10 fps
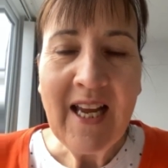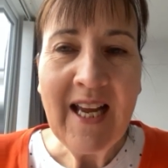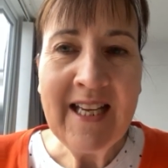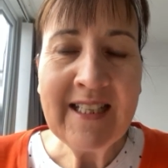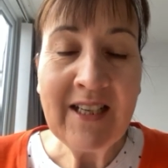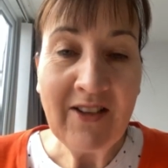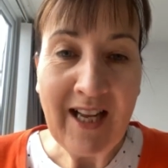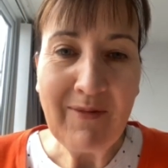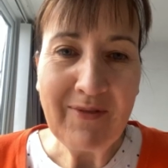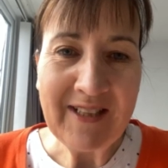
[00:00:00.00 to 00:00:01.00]
is an
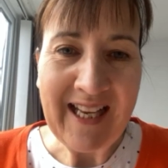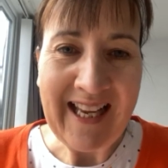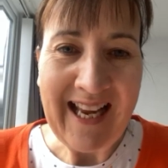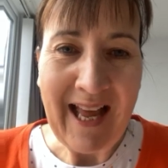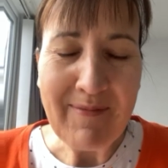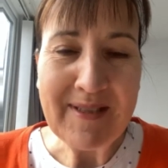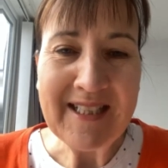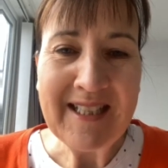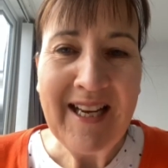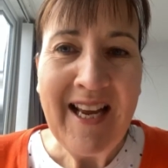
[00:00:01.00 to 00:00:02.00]
unhelpful thinking
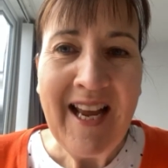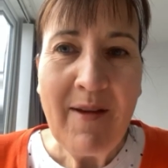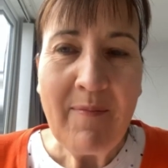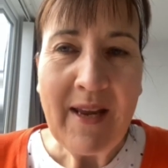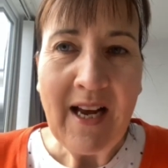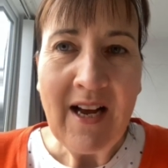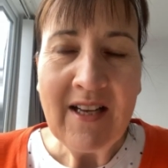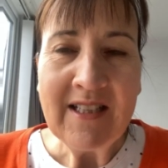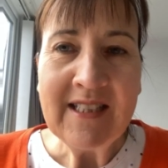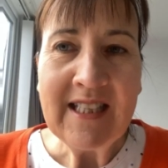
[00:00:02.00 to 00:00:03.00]
habit
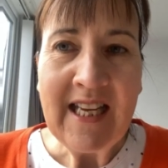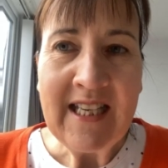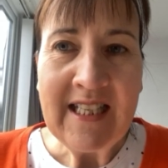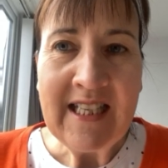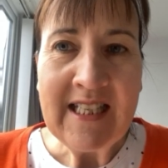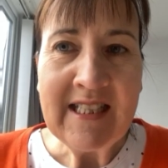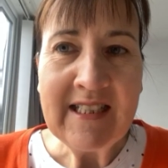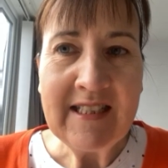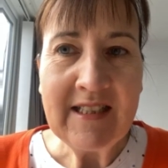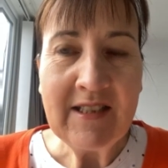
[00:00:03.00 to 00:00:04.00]
because
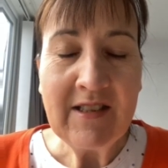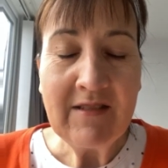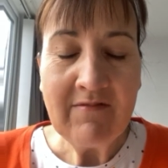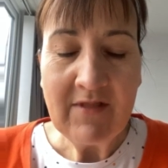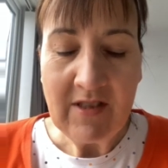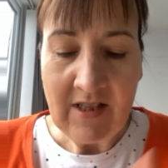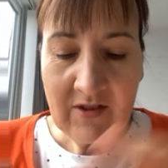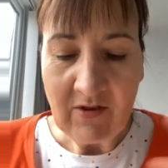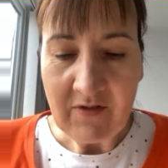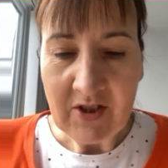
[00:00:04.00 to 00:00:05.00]
it's
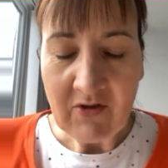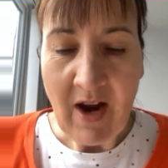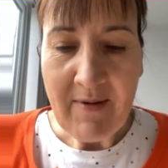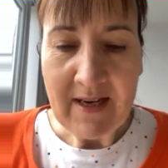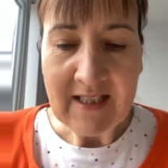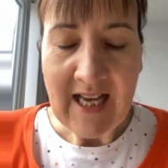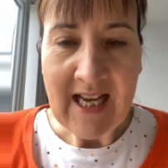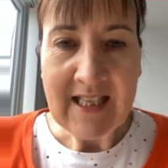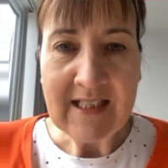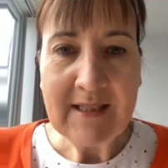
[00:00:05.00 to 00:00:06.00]
sort of describing it
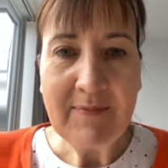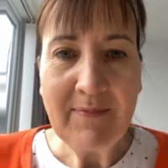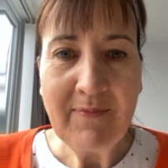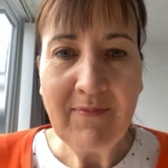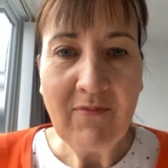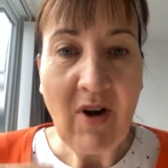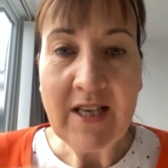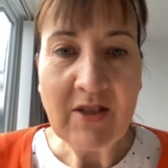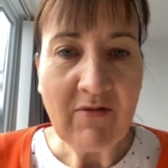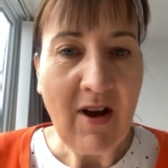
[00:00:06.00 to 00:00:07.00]
as
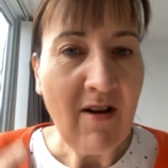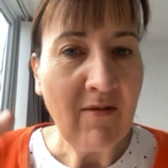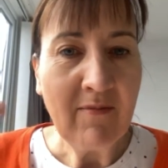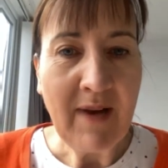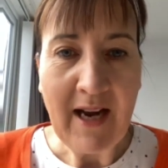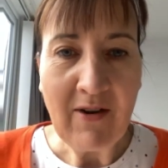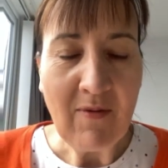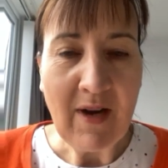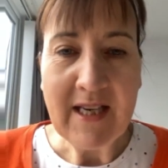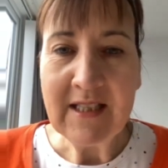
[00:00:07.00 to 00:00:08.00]
right or wrong, black or
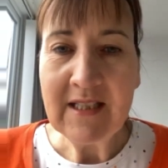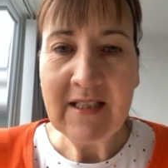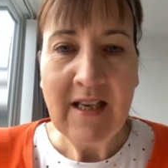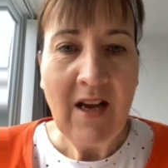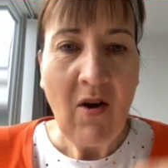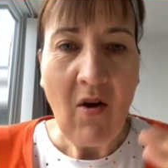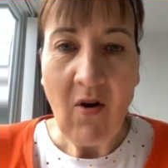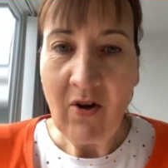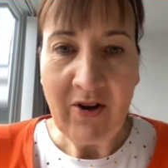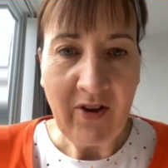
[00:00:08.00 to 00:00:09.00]
white,
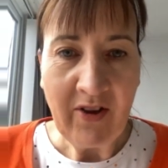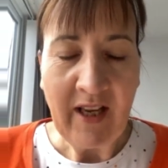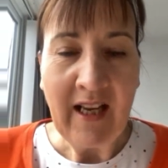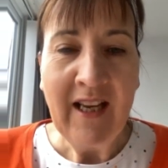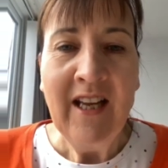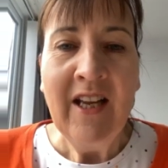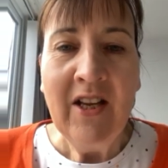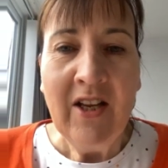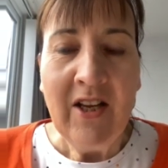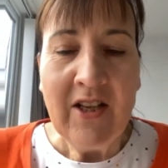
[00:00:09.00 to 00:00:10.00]
all or nothing.
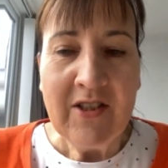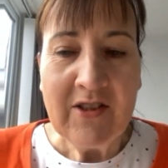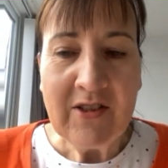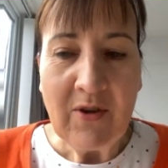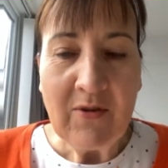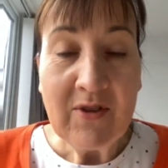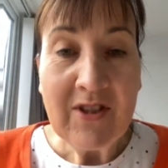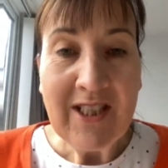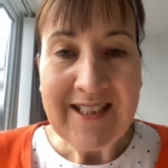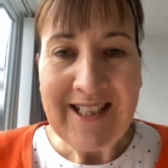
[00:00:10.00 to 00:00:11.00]
So
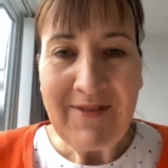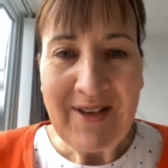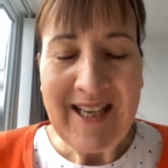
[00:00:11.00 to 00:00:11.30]
just to give you an